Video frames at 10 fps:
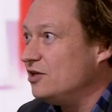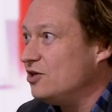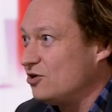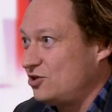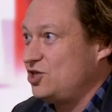
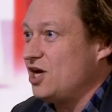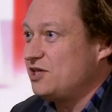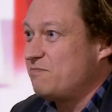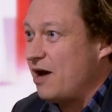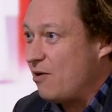not
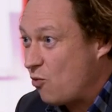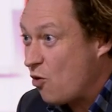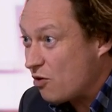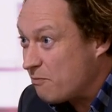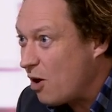just by
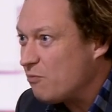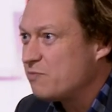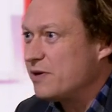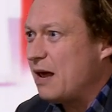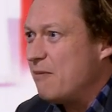war and bombs, but